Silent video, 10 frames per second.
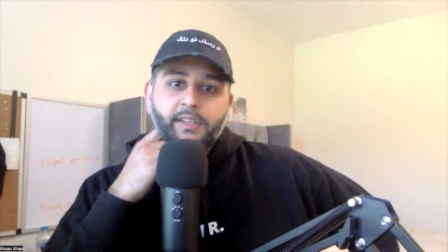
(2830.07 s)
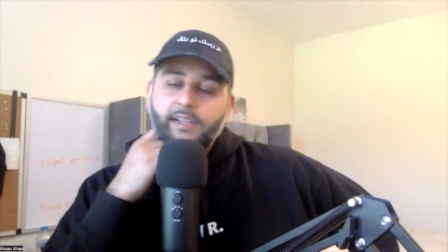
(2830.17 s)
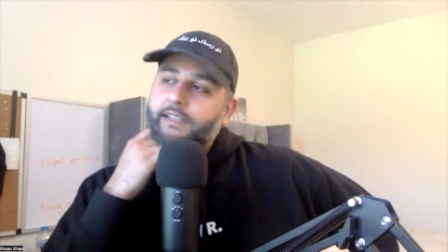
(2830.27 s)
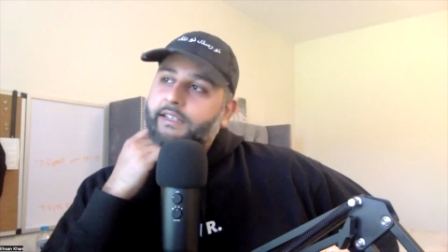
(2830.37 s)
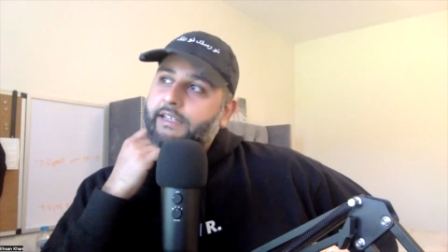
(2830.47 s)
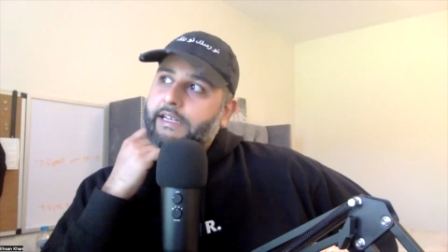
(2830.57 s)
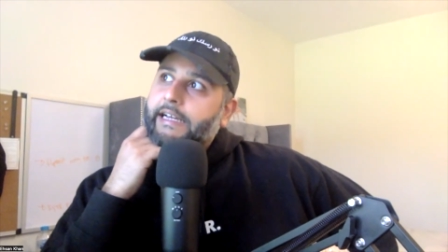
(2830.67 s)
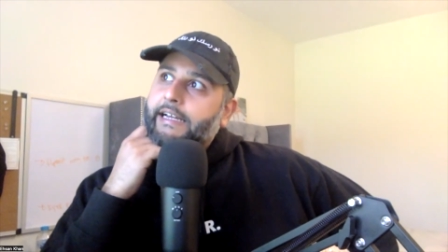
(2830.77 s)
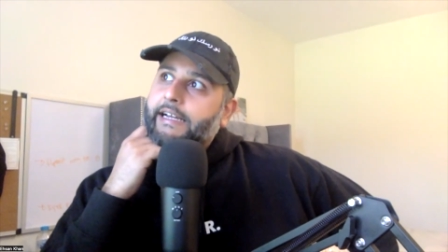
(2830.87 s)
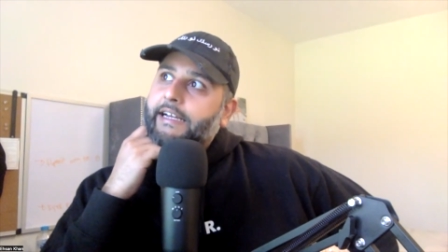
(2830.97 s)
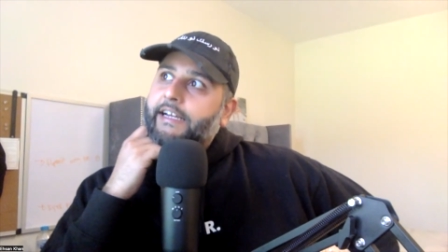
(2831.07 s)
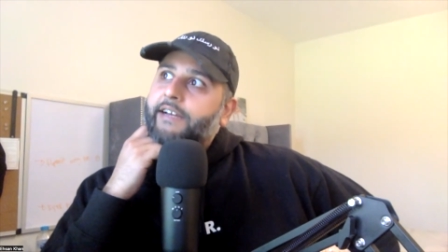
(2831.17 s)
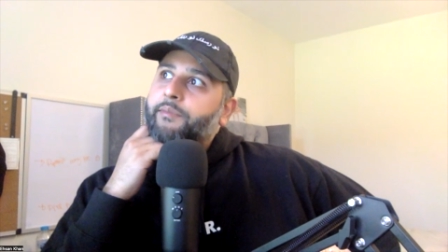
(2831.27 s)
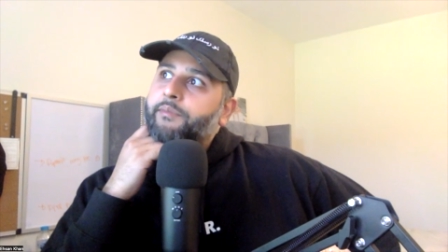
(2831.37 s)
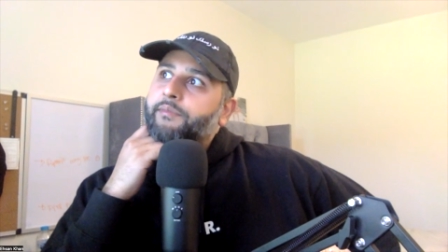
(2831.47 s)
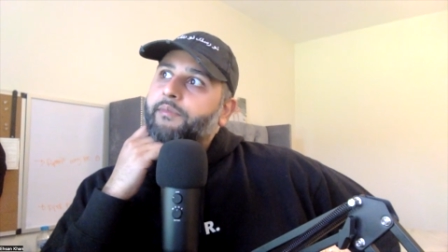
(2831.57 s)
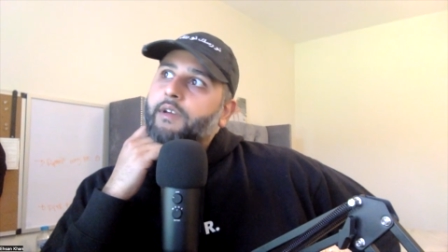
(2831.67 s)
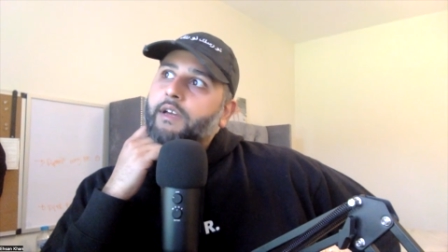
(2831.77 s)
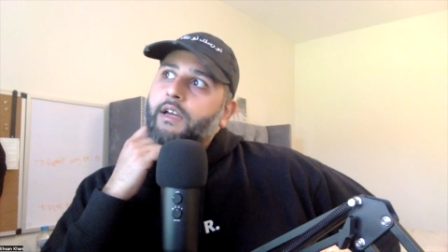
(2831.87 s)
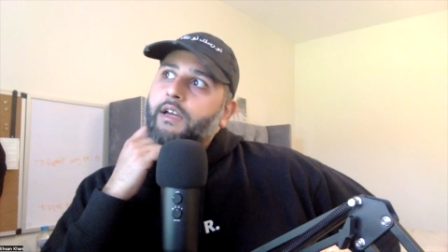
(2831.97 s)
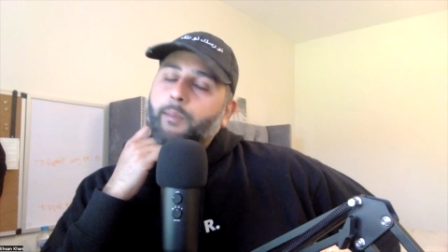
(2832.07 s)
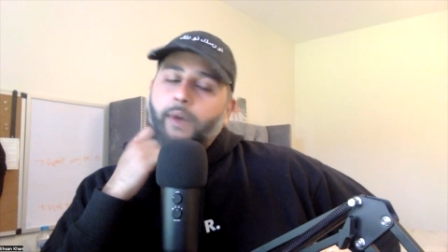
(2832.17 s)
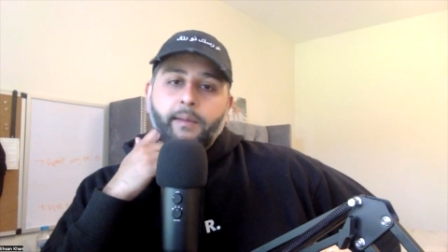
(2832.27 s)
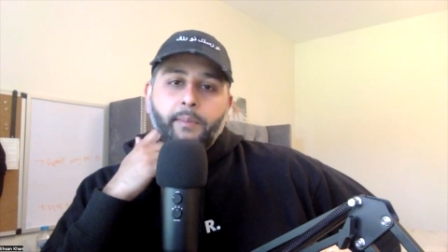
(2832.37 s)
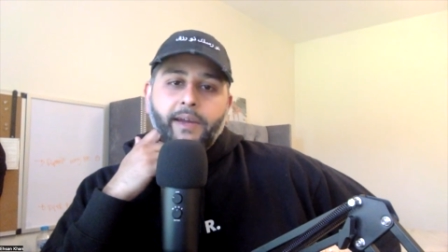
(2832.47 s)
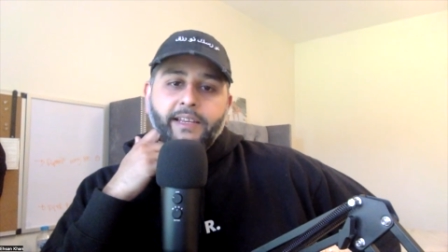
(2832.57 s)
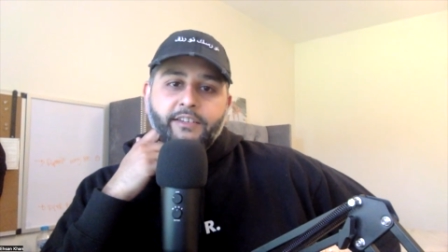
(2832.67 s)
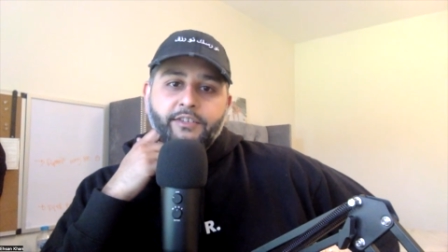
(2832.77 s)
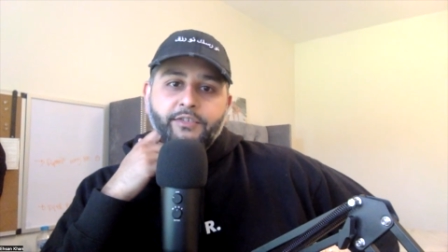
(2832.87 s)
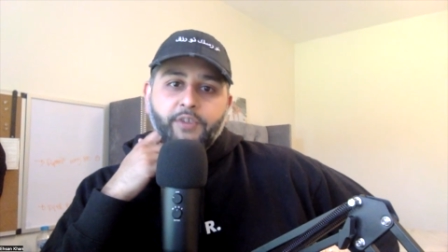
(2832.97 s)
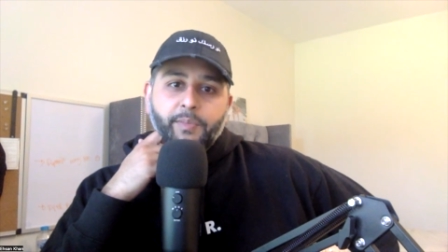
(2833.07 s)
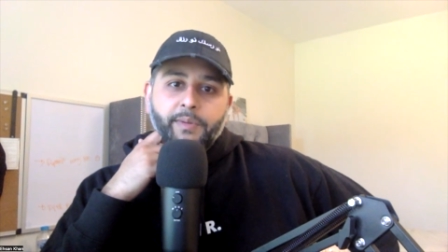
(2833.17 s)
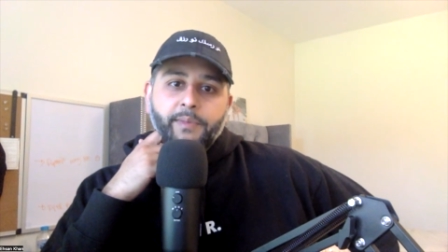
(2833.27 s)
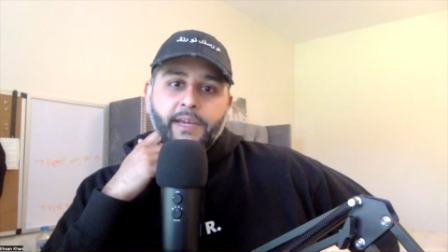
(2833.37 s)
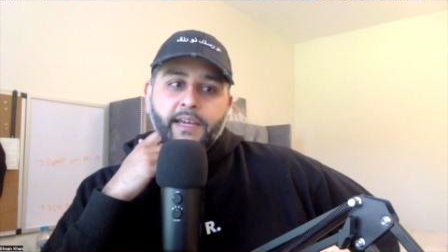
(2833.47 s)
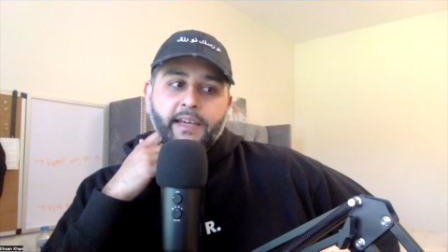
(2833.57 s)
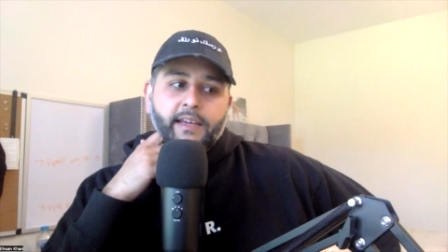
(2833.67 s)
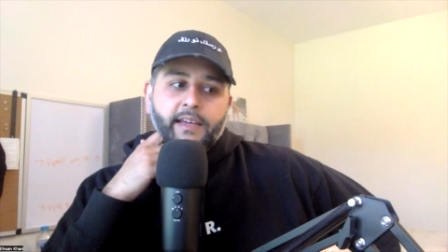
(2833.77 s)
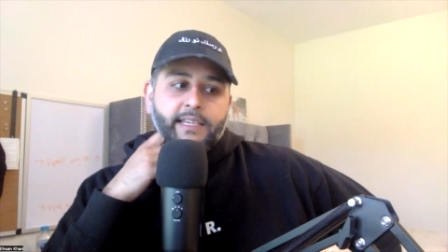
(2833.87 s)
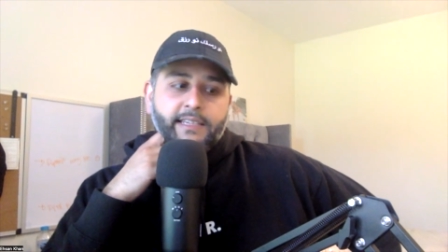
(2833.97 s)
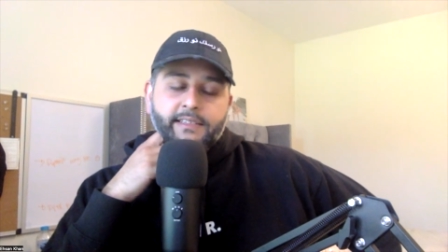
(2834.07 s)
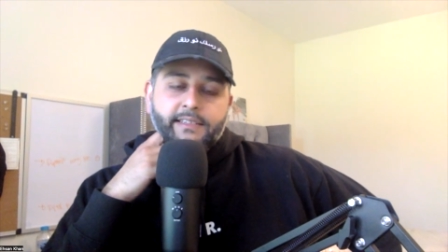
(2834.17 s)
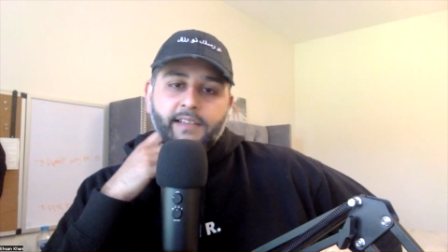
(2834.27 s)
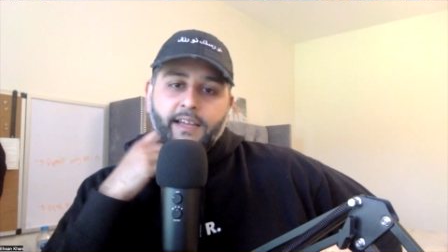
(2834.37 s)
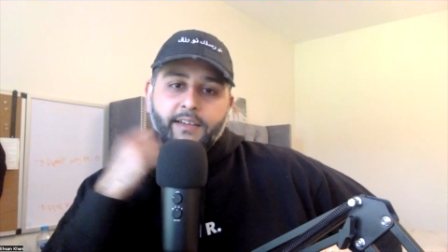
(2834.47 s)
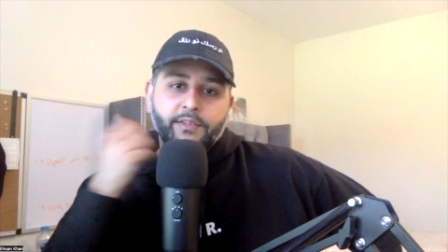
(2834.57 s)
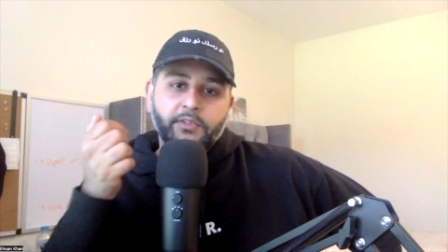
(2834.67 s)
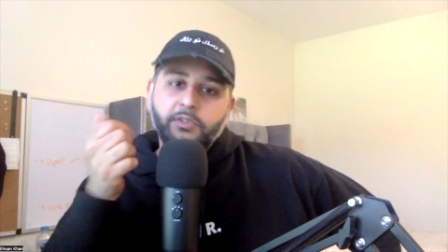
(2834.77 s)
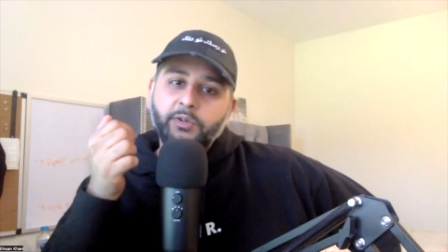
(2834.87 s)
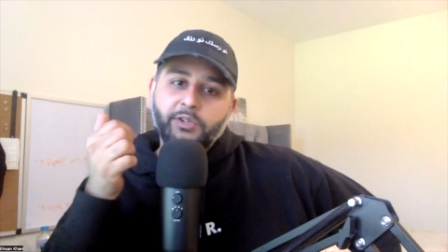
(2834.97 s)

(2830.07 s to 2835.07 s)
Yeah, um, Good, might might need to just drop him uh, text like do a Google